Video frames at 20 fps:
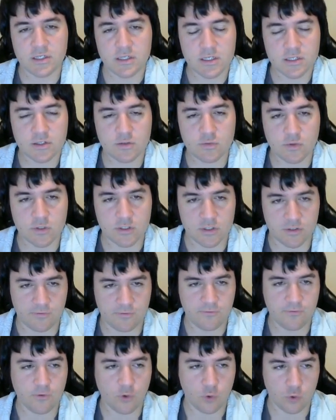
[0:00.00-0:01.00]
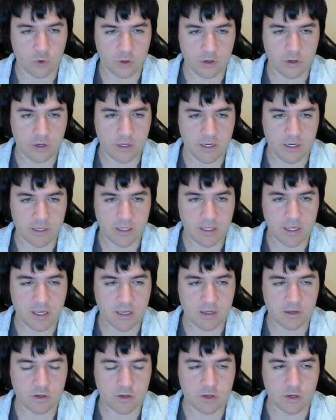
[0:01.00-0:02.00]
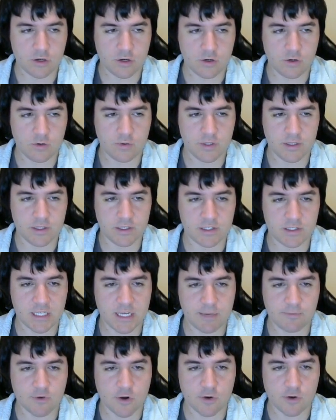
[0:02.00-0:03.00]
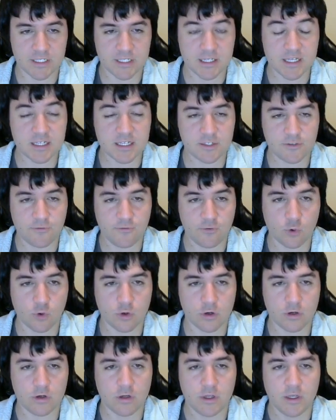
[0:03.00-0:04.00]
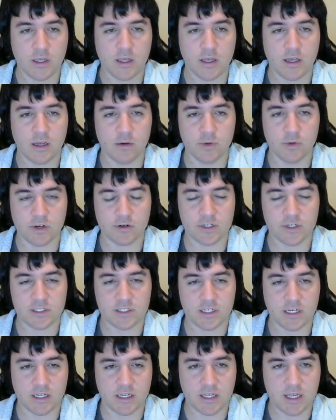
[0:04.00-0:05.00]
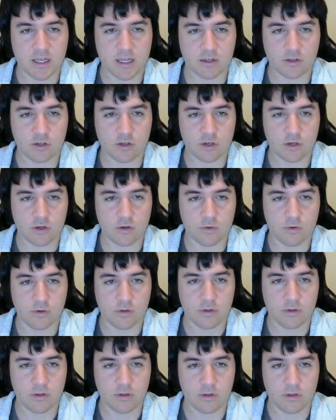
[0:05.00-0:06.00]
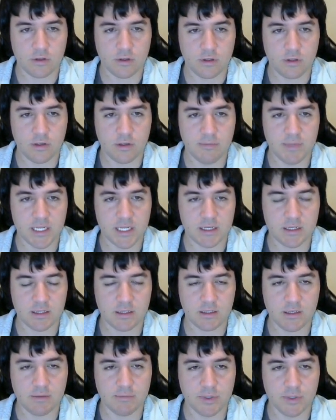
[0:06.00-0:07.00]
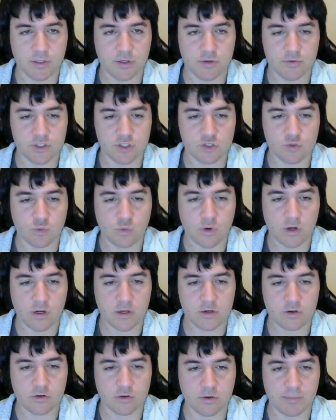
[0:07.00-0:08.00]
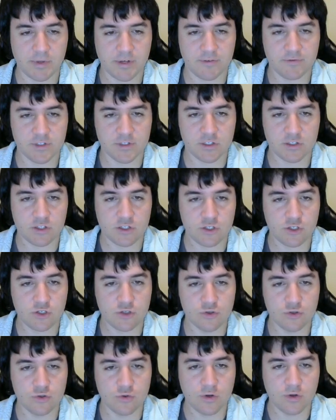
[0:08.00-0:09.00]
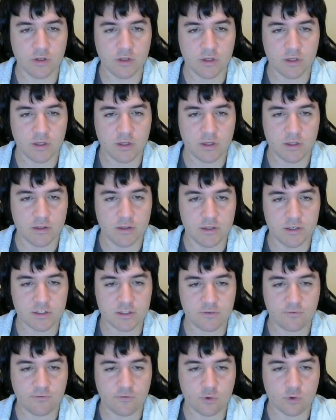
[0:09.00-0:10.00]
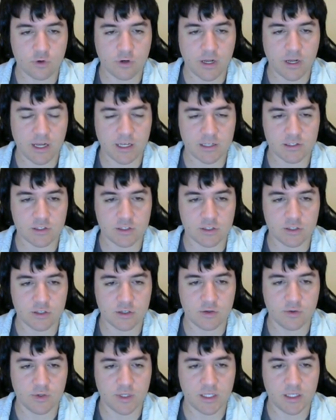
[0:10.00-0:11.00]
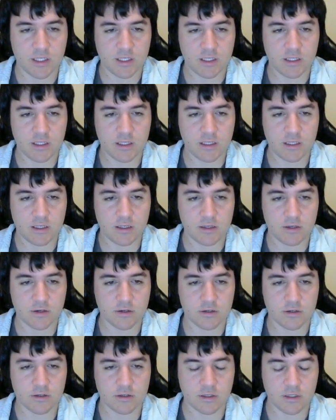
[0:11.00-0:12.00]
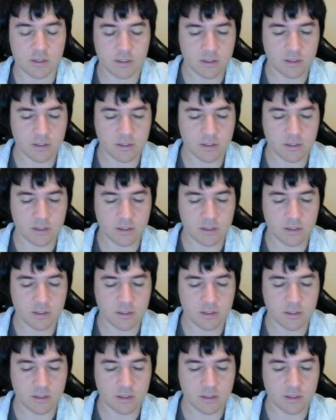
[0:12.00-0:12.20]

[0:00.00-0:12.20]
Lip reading: this one's a 4, and it can't go in the same row as this 4, and we already said it can't go immediately below this 1 or above this 2. This 4 has to go here.